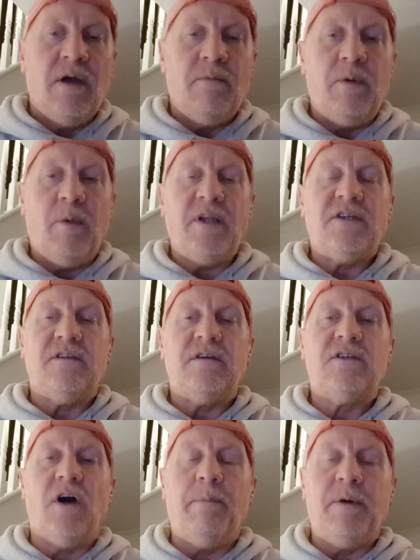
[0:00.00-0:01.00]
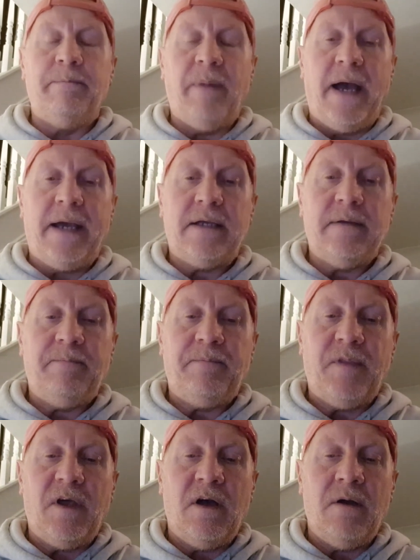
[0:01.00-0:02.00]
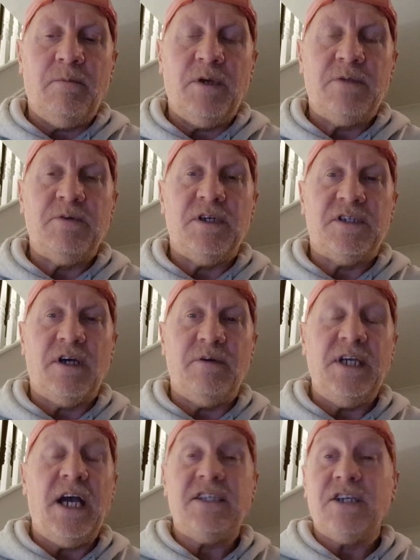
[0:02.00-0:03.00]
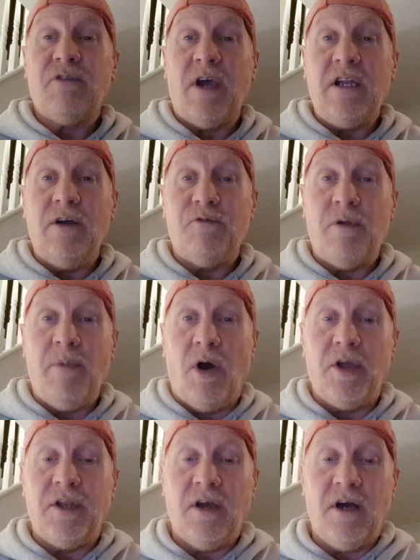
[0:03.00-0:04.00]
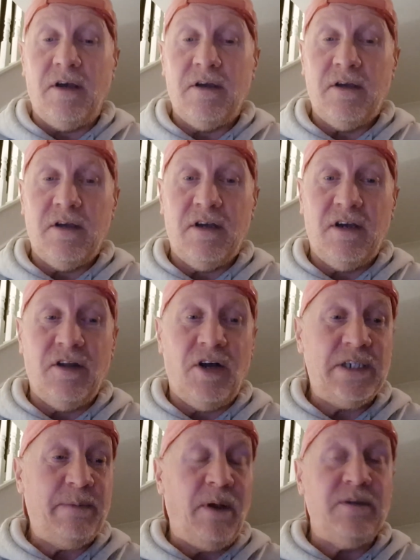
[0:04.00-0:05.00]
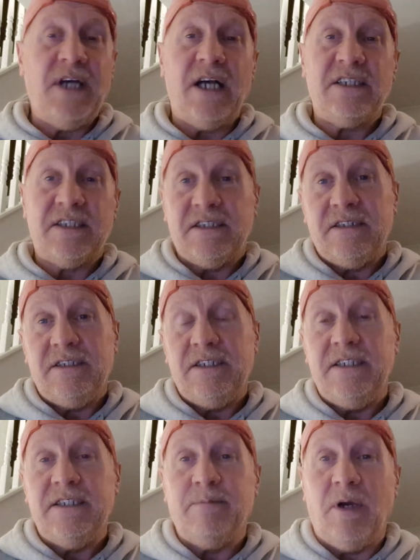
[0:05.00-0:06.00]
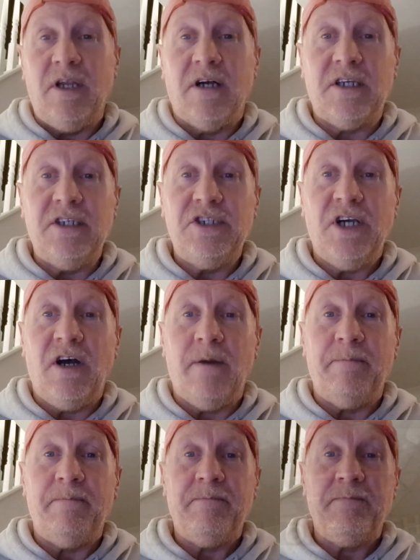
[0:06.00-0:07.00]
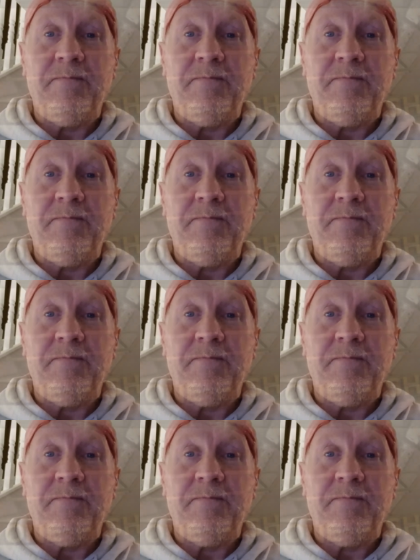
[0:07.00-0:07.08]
We went to the top and back, it's a great little reminder, and I suppose it is my lucky charm.